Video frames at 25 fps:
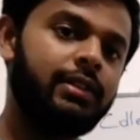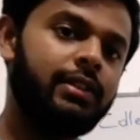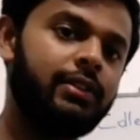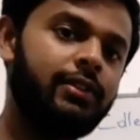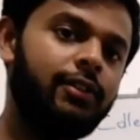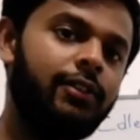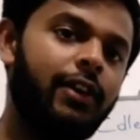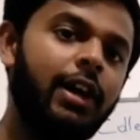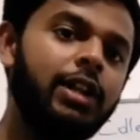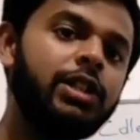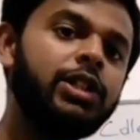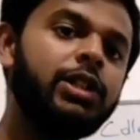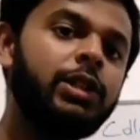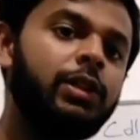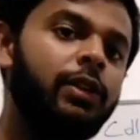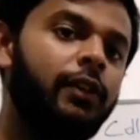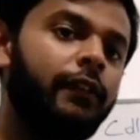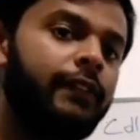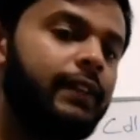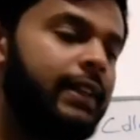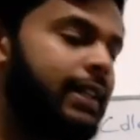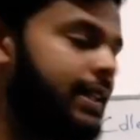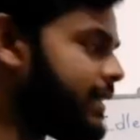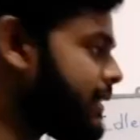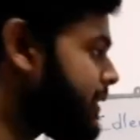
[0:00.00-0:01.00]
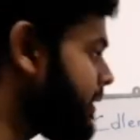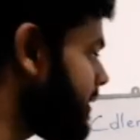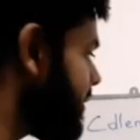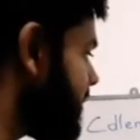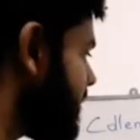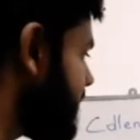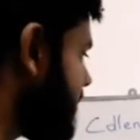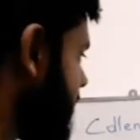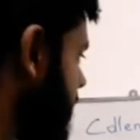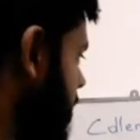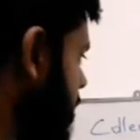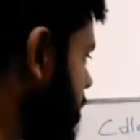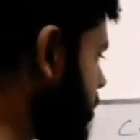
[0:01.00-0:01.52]
function of
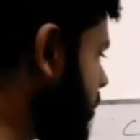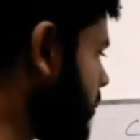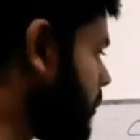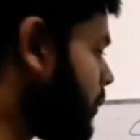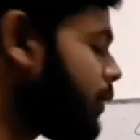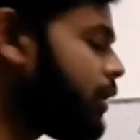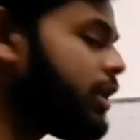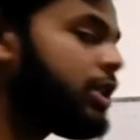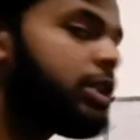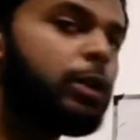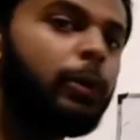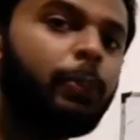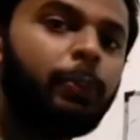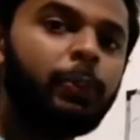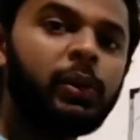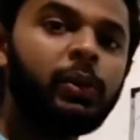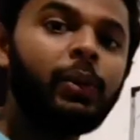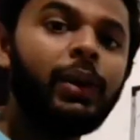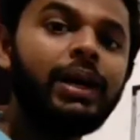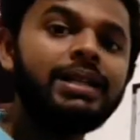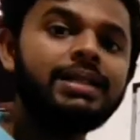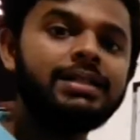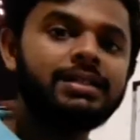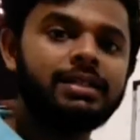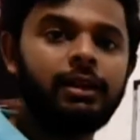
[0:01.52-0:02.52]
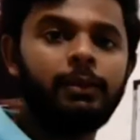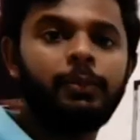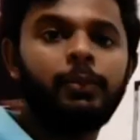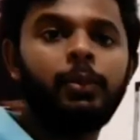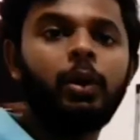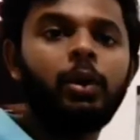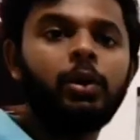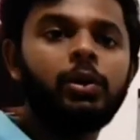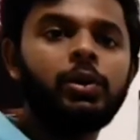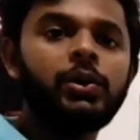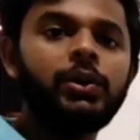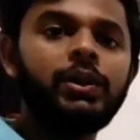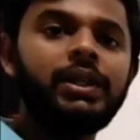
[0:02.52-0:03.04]
this tissue is to provide
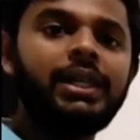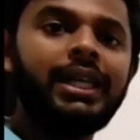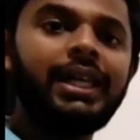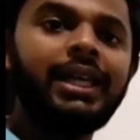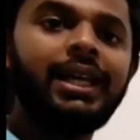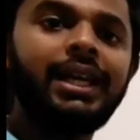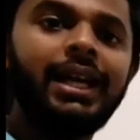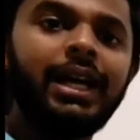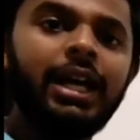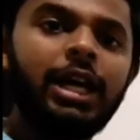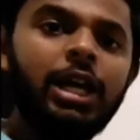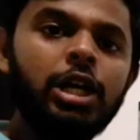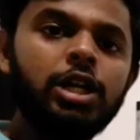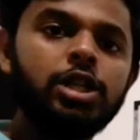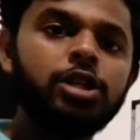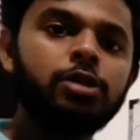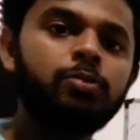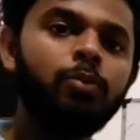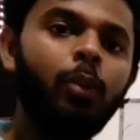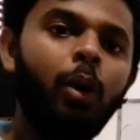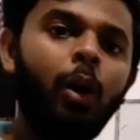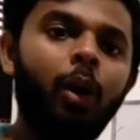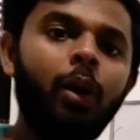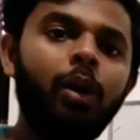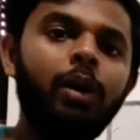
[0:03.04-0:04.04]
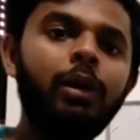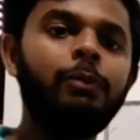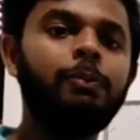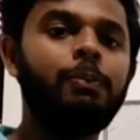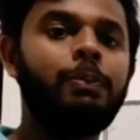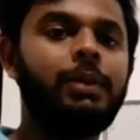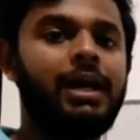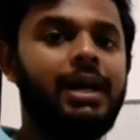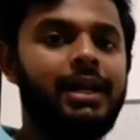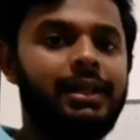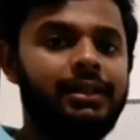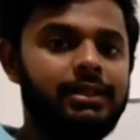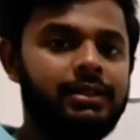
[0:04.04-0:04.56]
support to the small
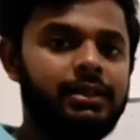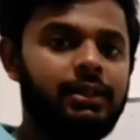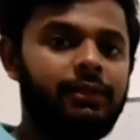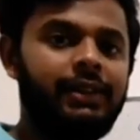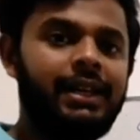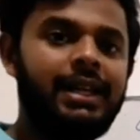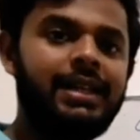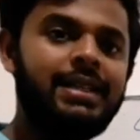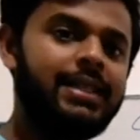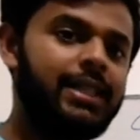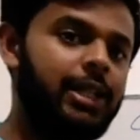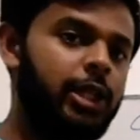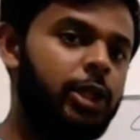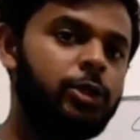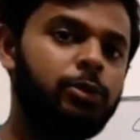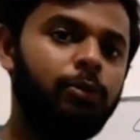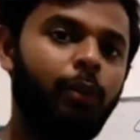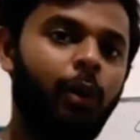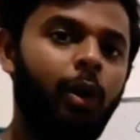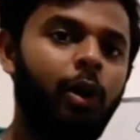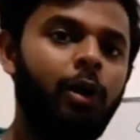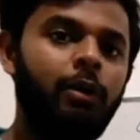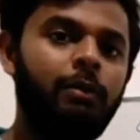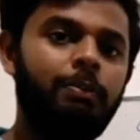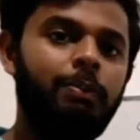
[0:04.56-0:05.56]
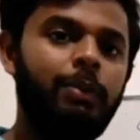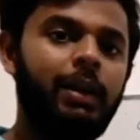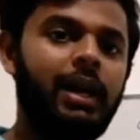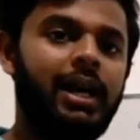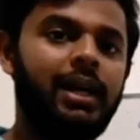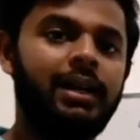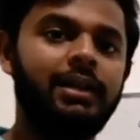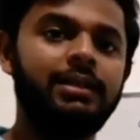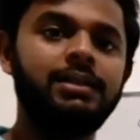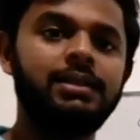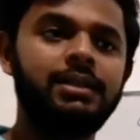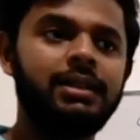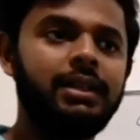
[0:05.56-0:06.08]
plants. When I say small
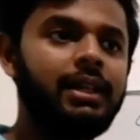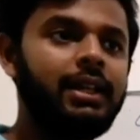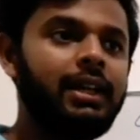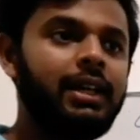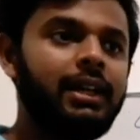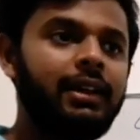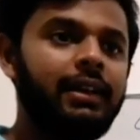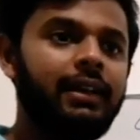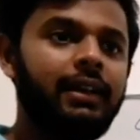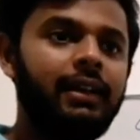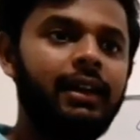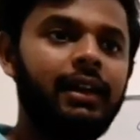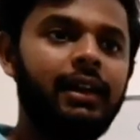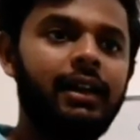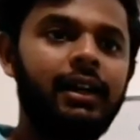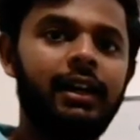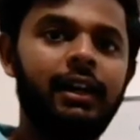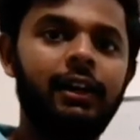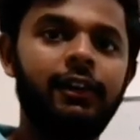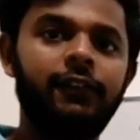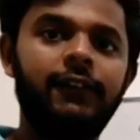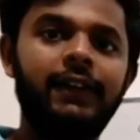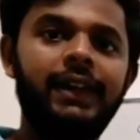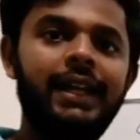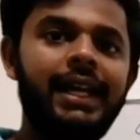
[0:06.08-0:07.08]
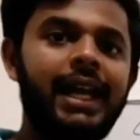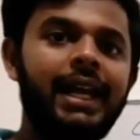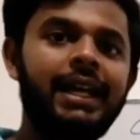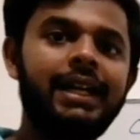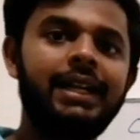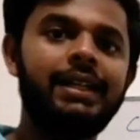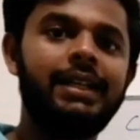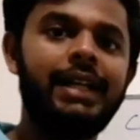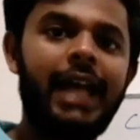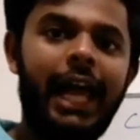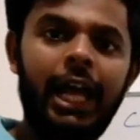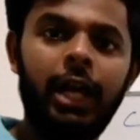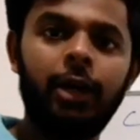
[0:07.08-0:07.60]
plants, if you take
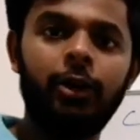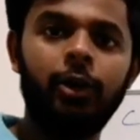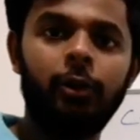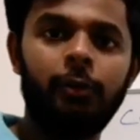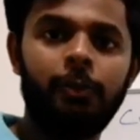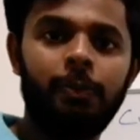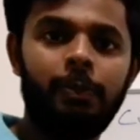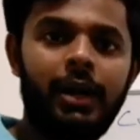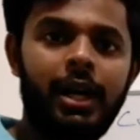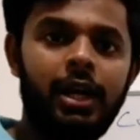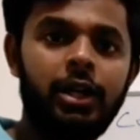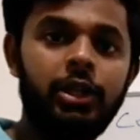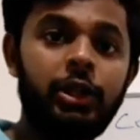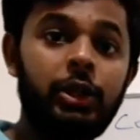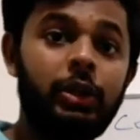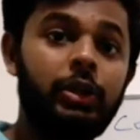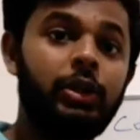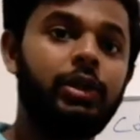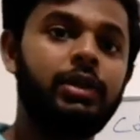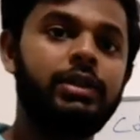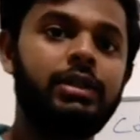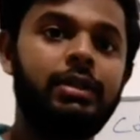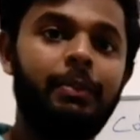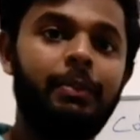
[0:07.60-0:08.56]
a dipole plant, you know it's a